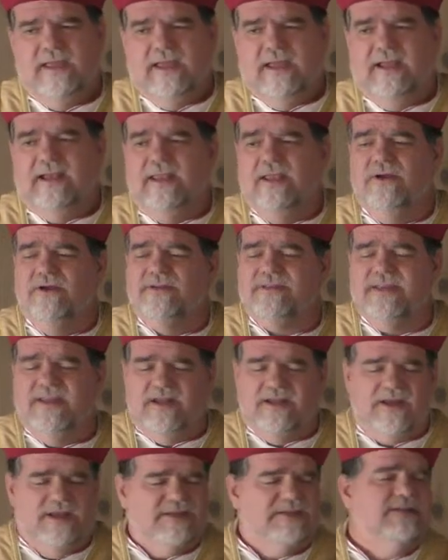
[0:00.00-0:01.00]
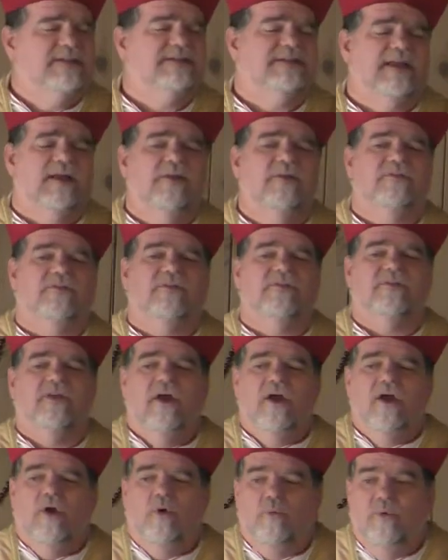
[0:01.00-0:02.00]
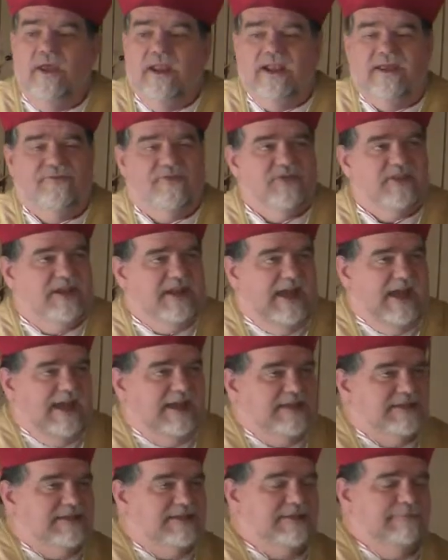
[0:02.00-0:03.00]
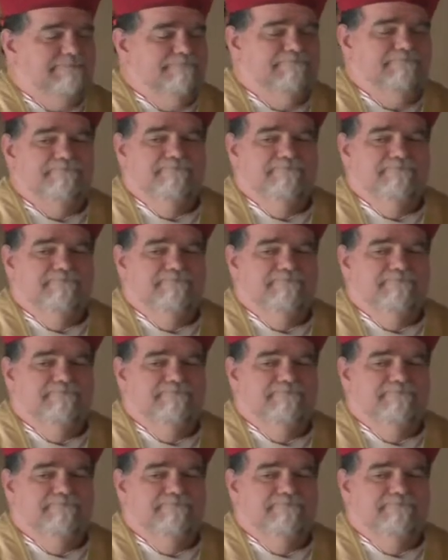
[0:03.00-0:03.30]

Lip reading: And here St. Augustine tells us, we live in the night.